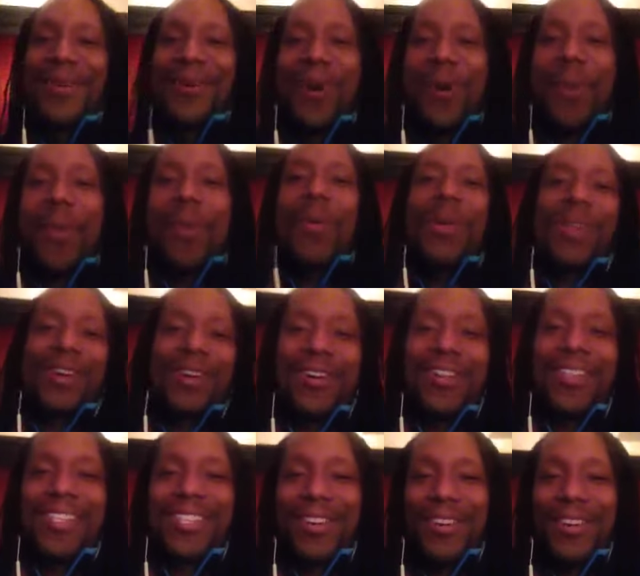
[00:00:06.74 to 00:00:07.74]
on my way to
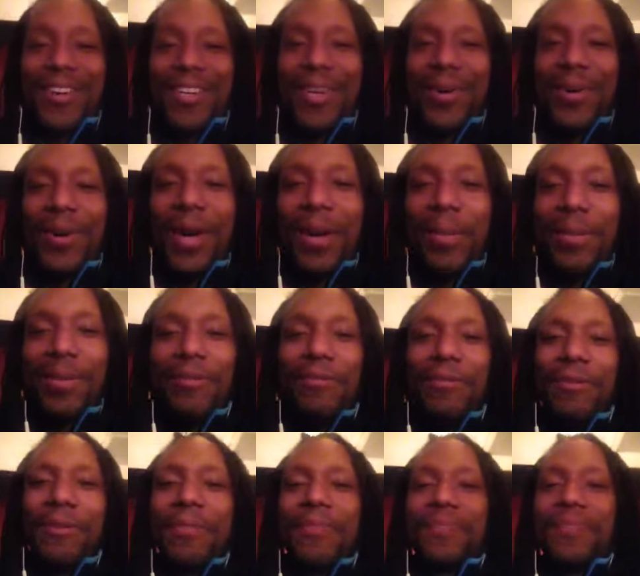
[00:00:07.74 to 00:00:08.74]
Ontario, coming
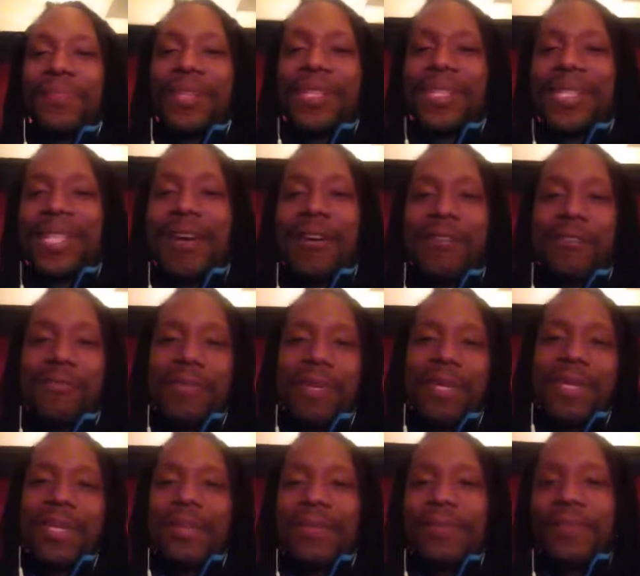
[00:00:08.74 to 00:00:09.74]
from South
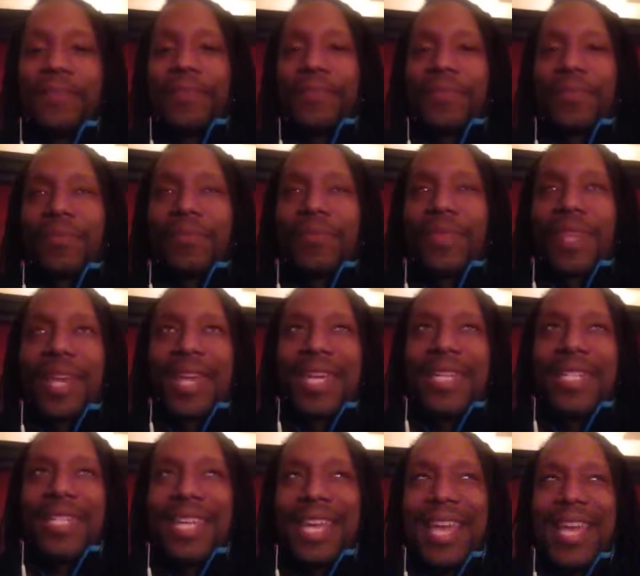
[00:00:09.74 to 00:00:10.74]
Bend,
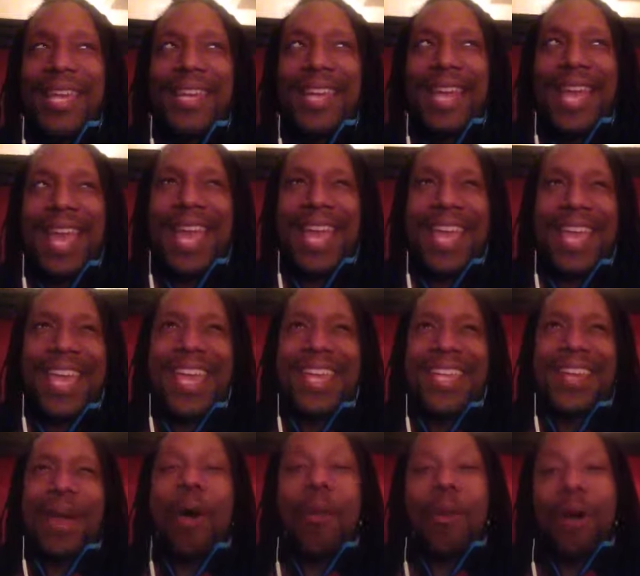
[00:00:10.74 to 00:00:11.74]
Indiana,
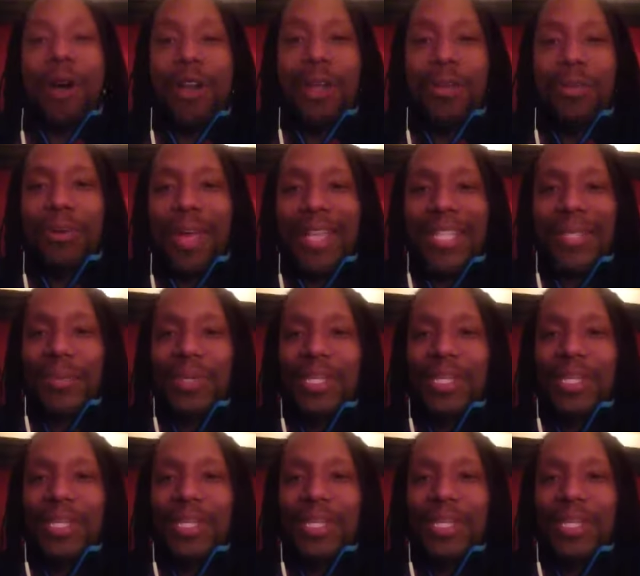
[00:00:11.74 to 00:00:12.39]
and Omaha, Nebraska.